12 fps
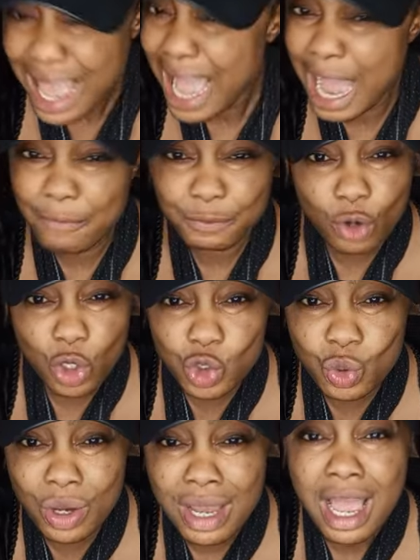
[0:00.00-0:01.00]
I've told
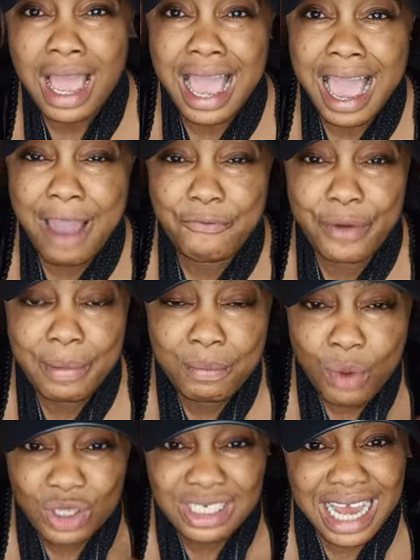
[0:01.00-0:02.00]
you, every
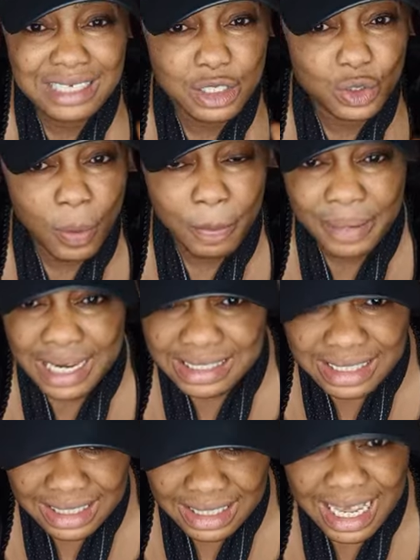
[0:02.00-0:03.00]
month has its own blessing.